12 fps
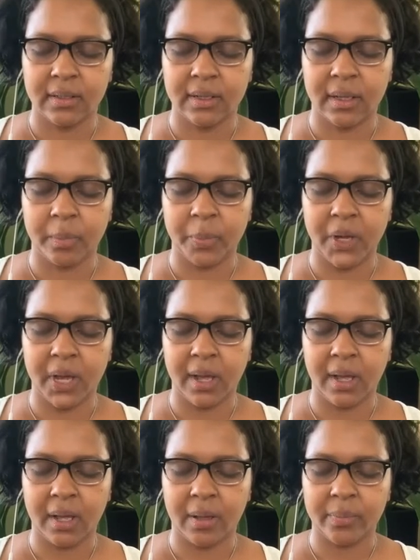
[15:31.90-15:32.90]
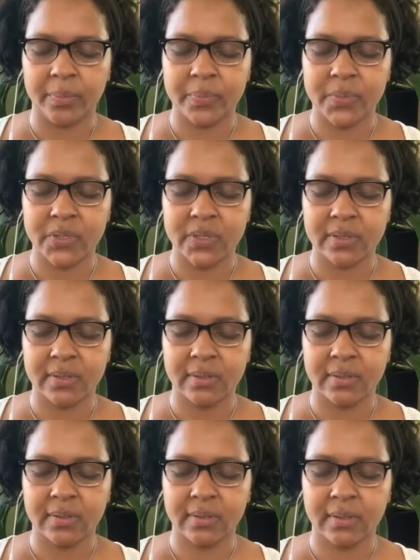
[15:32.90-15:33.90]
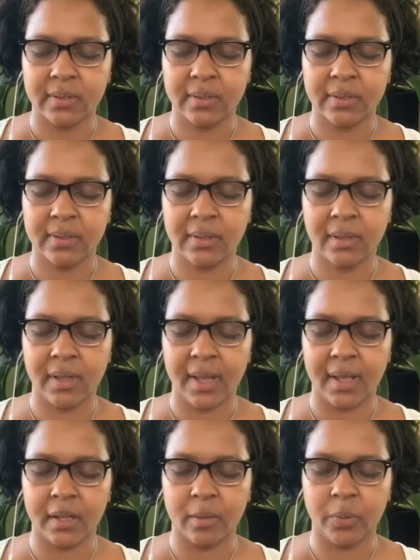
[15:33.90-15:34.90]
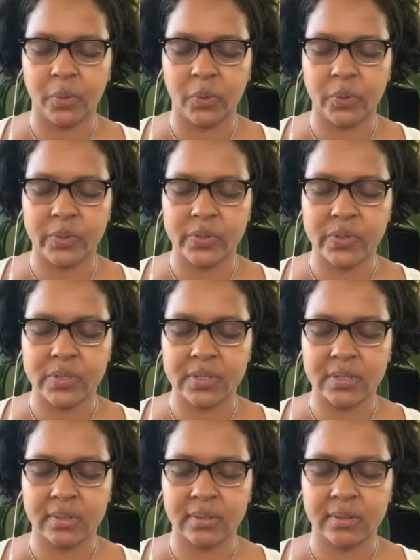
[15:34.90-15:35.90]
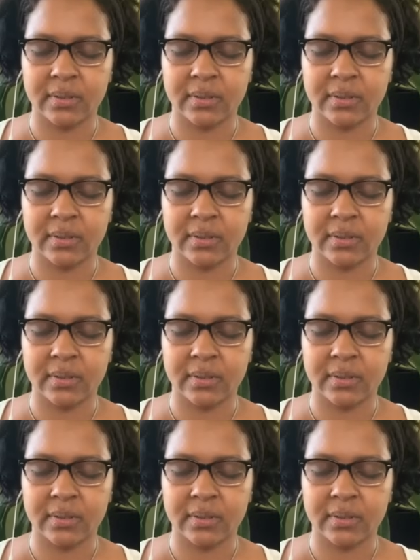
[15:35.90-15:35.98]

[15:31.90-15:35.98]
the upper arms, the elbows,